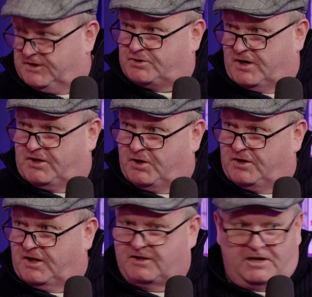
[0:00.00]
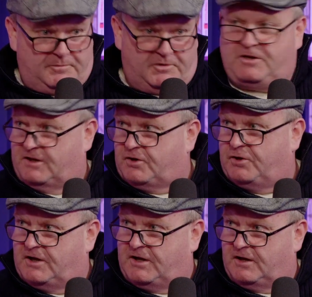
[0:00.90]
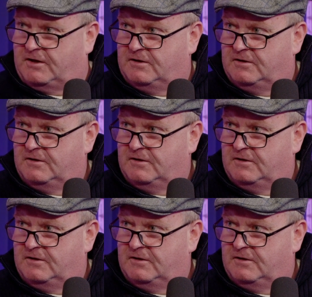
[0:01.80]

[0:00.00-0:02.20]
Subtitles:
You tried to undertake me and you couldn't do it.